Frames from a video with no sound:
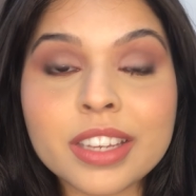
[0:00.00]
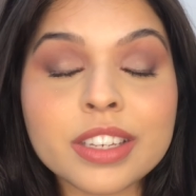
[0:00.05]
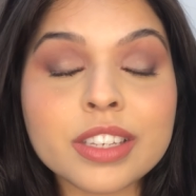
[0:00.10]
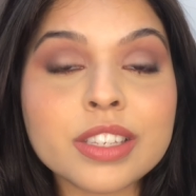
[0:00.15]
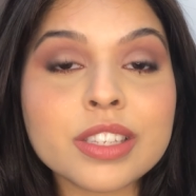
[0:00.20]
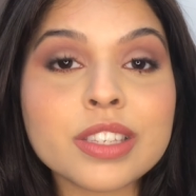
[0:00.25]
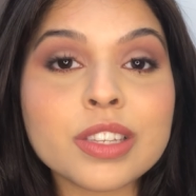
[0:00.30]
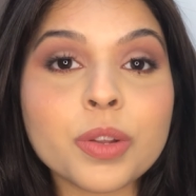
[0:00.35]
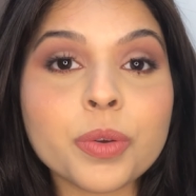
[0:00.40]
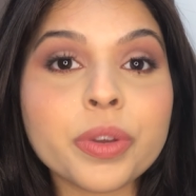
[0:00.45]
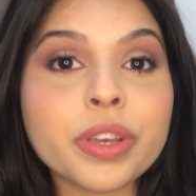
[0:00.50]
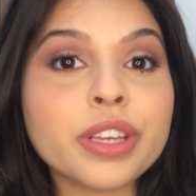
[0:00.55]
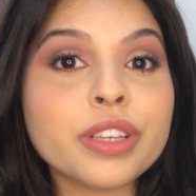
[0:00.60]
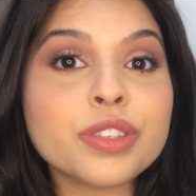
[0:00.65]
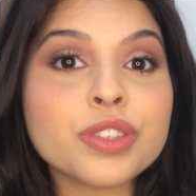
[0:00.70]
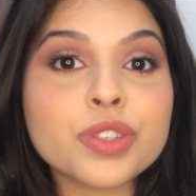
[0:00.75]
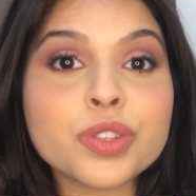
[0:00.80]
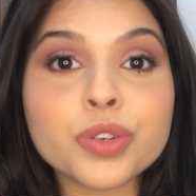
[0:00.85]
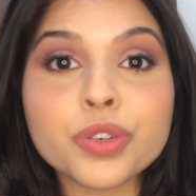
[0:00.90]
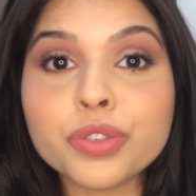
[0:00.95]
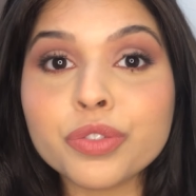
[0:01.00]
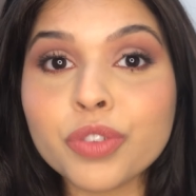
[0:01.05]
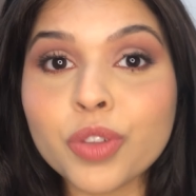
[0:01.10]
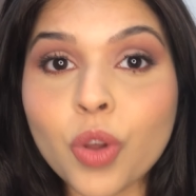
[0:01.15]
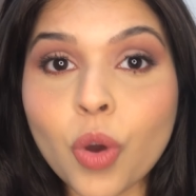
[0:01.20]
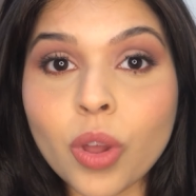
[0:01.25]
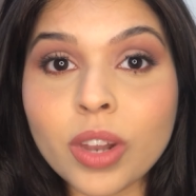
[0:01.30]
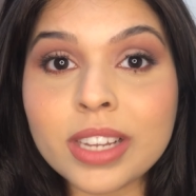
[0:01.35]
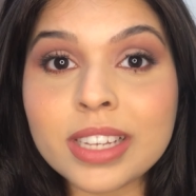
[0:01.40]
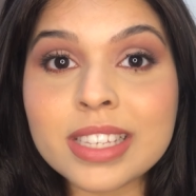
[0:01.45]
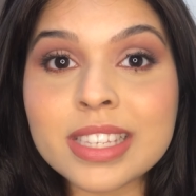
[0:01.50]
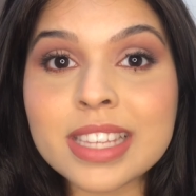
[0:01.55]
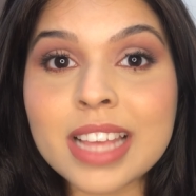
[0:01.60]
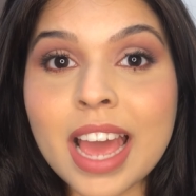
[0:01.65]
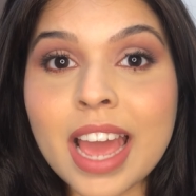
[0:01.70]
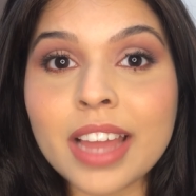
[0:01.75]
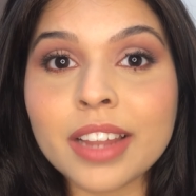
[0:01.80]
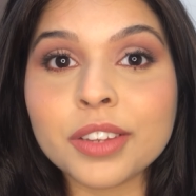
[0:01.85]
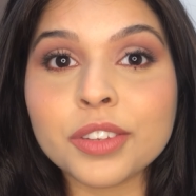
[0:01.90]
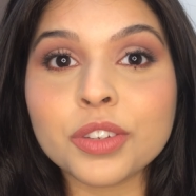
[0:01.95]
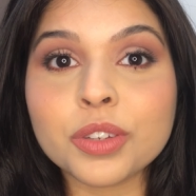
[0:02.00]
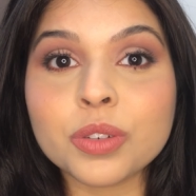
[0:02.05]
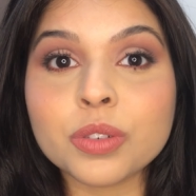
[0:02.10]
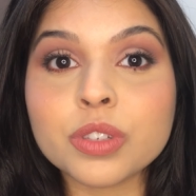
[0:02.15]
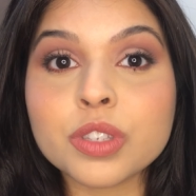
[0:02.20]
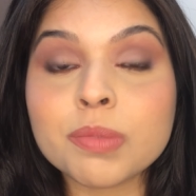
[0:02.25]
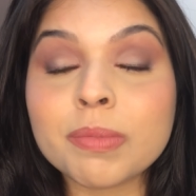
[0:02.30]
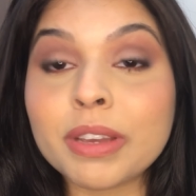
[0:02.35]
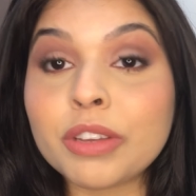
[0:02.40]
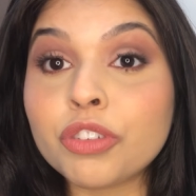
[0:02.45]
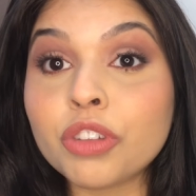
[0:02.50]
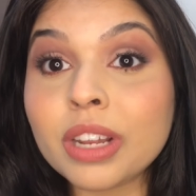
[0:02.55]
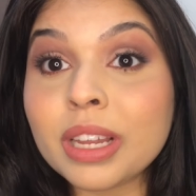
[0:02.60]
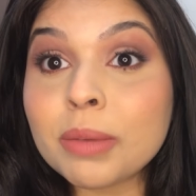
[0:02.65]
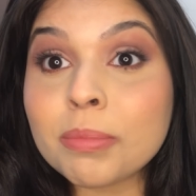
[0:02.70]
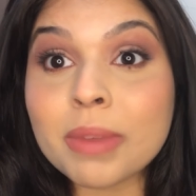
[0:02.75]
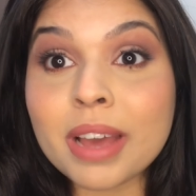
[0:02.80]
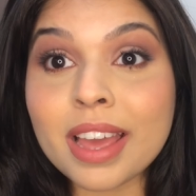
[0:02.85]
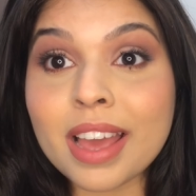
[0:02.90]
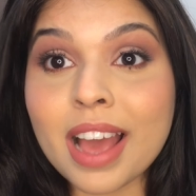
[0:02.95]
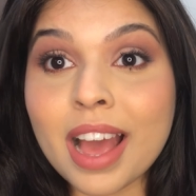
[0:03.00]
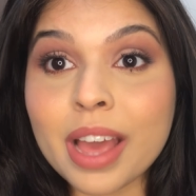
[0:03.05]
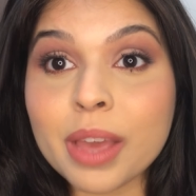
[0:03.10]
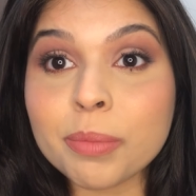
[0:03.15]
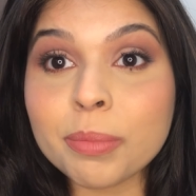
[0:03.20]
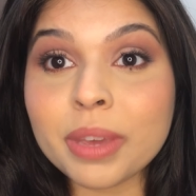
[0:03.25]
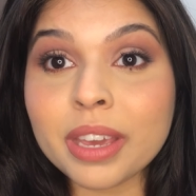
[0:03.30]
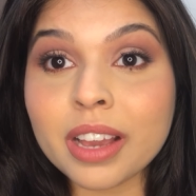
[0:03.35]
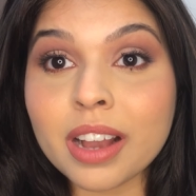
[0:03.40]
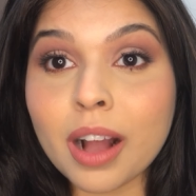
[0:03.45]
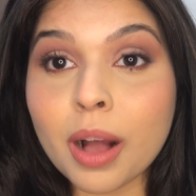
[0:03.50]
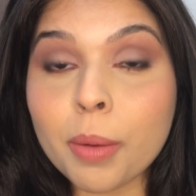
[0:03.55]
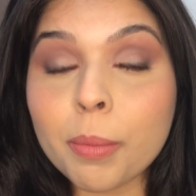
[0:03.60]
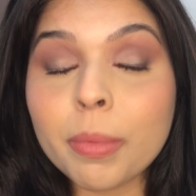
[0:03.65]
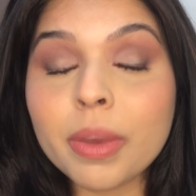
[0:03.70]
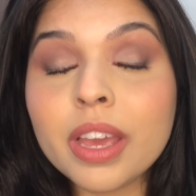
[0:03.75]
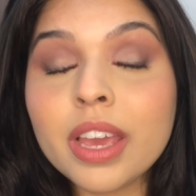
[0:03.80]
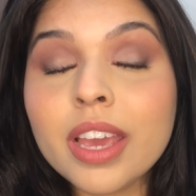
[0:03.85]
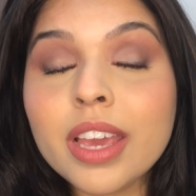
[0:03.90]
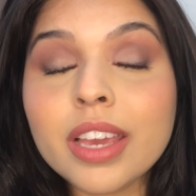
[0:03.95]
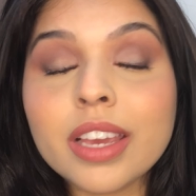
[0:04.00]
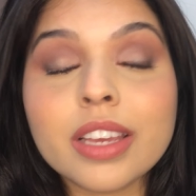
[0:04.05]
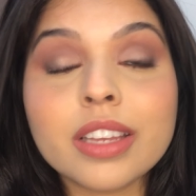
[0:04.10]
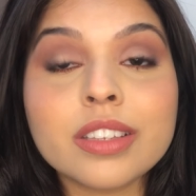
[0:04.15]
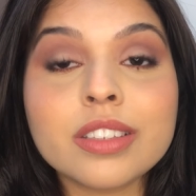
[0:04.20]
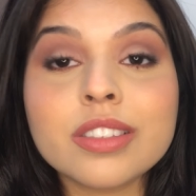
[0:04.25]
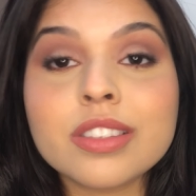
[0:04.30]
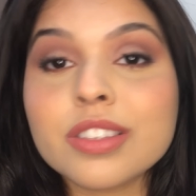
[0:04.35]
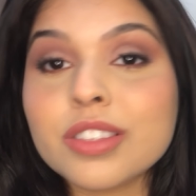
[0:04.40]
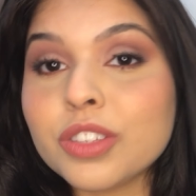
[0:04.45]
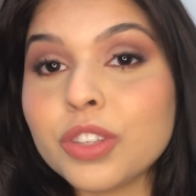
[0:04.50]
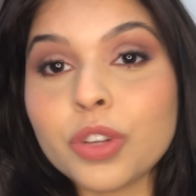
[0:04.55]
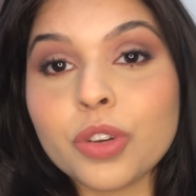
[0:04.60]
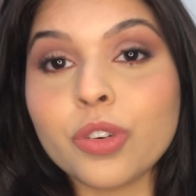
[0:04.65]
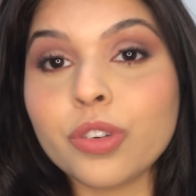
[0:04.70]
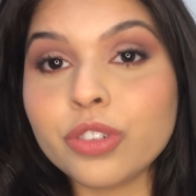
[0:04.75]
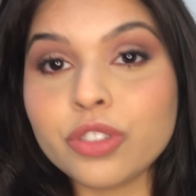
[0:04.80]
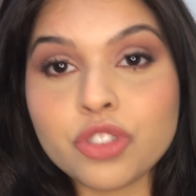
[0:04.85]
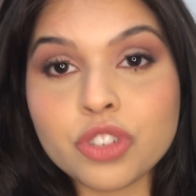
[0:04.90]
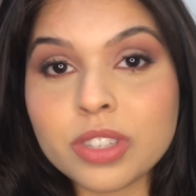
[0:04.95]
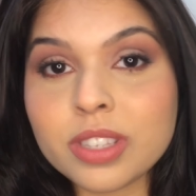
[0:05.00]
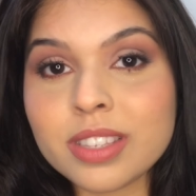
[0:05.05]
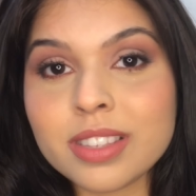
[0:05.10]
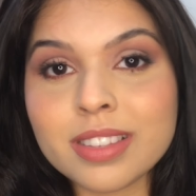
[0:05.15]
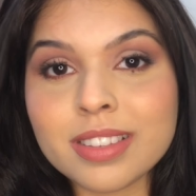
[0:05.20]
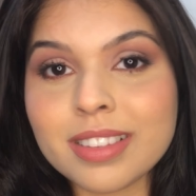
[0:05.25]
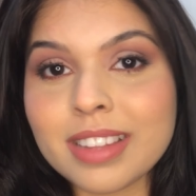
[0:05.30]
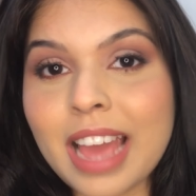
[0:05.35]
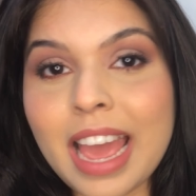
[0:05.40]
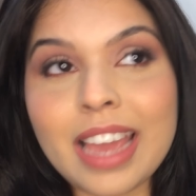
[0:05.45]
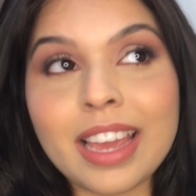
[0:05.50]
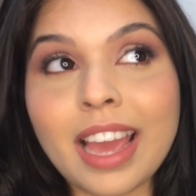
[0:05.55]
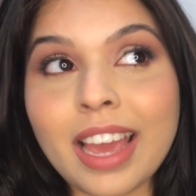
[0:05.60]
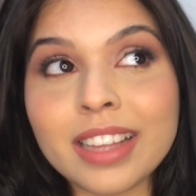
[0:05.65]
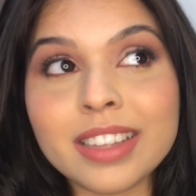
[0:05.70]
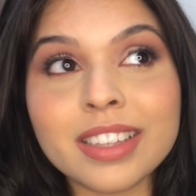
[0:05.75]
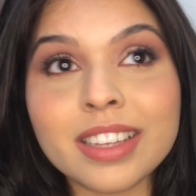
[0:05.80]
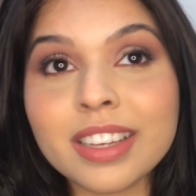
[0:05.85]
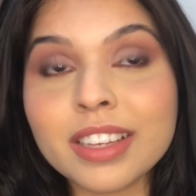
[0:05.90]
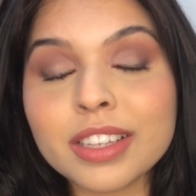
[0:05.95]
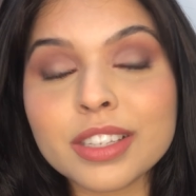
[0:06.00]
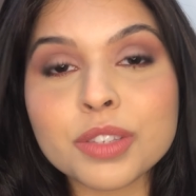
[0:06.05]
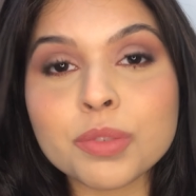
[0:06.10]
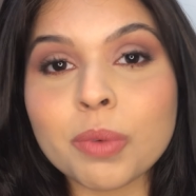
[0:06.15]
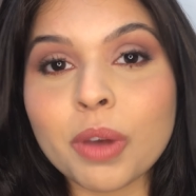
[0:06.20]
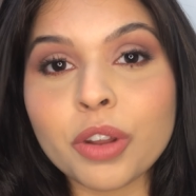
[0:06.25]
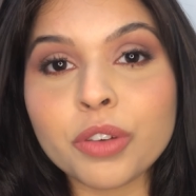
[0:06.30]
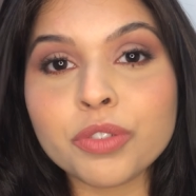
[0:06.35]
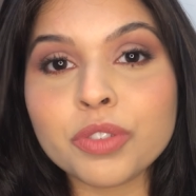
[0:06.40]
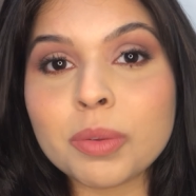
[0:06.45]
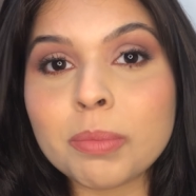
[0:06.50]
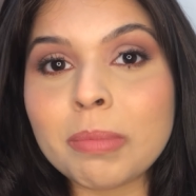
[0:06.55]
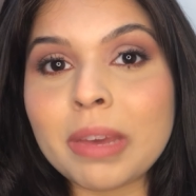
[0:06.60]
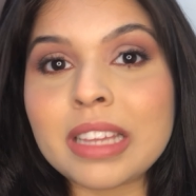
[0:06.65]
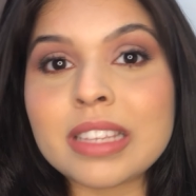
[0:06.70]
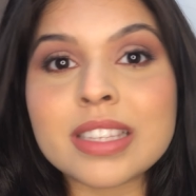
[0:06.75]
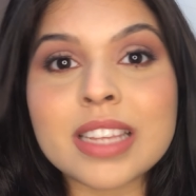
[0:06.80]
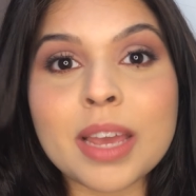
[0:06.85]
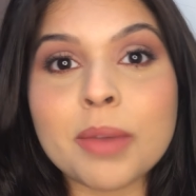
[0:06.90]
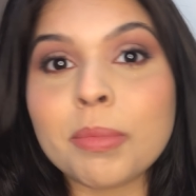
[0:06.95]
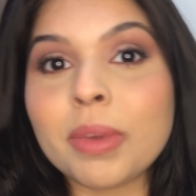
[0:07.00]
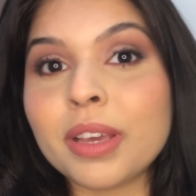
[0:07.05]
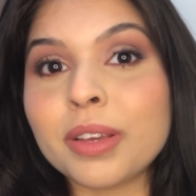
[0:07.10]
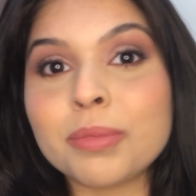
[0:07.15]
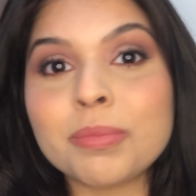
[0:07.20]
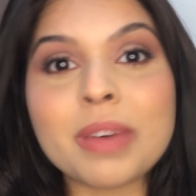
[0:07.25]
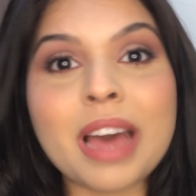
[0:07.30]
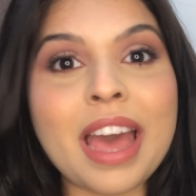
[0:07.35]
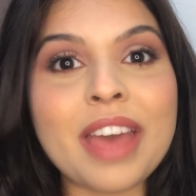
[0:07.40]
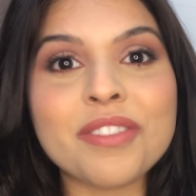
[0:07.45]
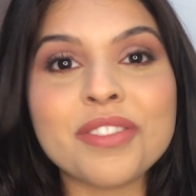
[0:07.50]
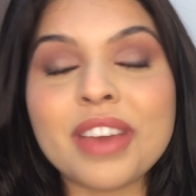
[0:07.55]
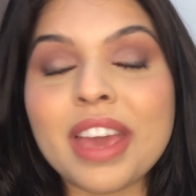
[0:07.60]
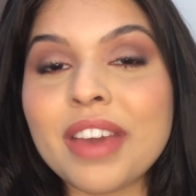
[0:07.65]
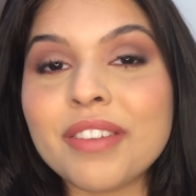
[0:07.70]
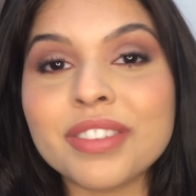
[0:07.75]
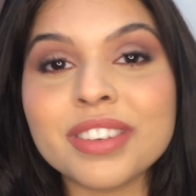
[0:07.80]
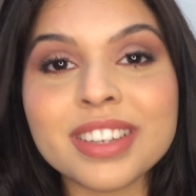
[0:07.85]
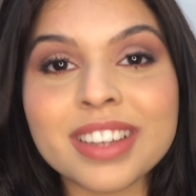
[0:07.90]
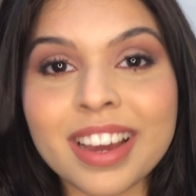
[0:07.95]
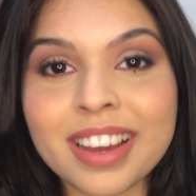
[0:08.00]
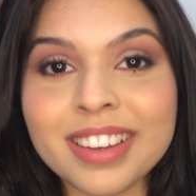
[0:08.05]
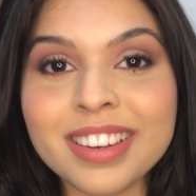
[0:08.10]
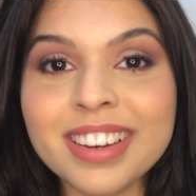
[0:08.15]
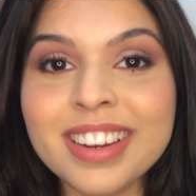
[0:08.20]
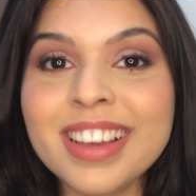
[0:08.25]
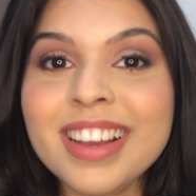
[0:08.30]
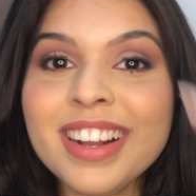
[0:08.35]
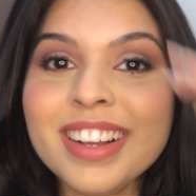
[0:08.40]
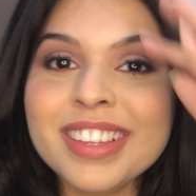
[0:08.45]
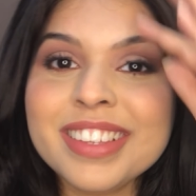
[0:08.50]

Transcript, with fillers: It is looking so fun, flawless, and you know, especially my eye makeup, it's, you know, just I, I think it's one of the best eye makeup I've ever done.